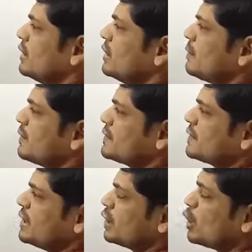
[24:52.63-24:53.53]
the
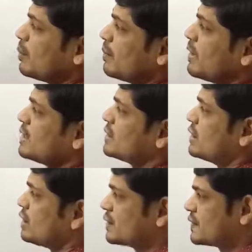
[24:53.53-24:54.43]
percent of mass
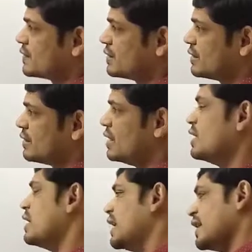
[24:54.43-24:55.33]
loss.
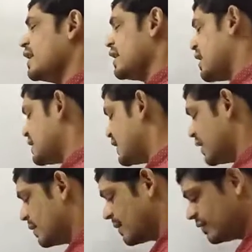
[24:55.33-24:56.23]
Again, as
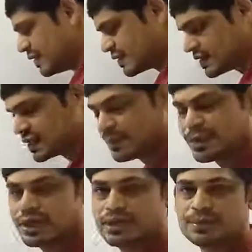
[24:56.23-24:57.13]
like a previous
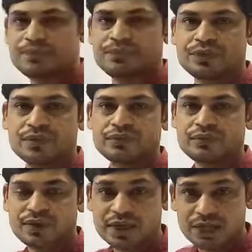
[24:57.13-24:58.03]
example, we
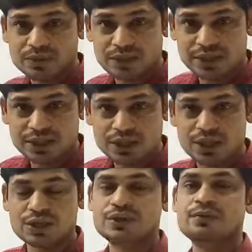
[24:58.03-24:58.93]
will calculate the
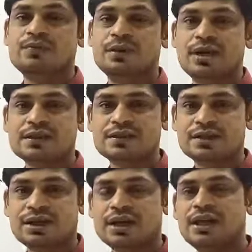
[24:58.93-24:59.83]
loss of mass
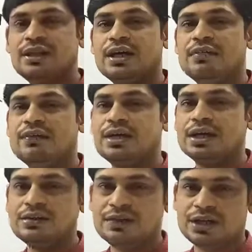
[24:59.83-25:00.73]
and then we'll
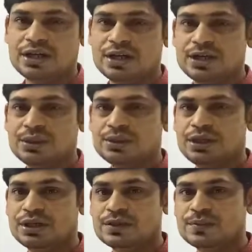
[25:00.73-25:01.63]
convert it into the
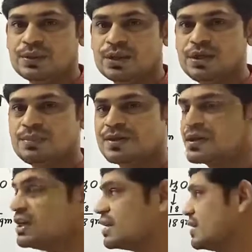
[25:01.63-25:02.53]
corresponding
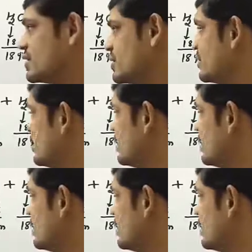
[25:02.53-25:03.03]
percentage.